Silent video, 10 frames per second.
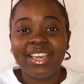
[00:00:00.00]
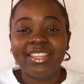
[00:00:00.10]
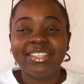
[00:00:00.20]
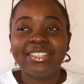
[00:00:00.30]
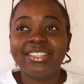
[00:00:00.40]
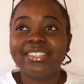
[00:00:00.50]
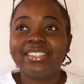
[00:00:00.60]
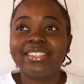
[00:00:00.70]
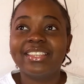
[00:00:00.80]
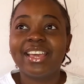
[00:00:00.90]
And
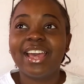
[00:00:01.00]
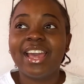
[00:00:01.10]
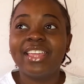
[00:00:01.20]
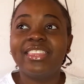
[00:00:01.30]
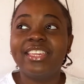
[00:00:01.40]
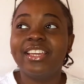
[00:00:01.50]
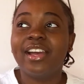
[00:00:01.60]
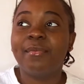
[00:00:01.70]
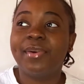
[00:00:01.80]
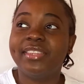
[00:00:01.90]
I think
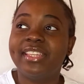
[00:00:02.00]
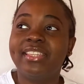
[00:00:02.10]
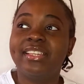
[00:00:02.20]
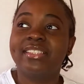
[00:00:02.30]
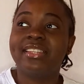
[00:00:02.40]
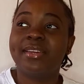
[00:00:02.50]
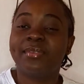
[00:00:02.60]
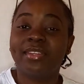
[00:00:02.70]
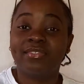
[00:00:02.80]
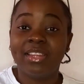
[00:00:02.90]
about the things that I
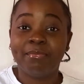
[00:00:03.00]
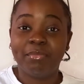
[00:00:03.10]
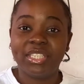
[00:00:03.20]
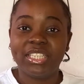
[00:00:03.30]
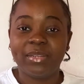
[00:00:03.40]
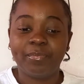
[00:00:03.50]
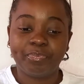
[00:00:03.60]
could have done better.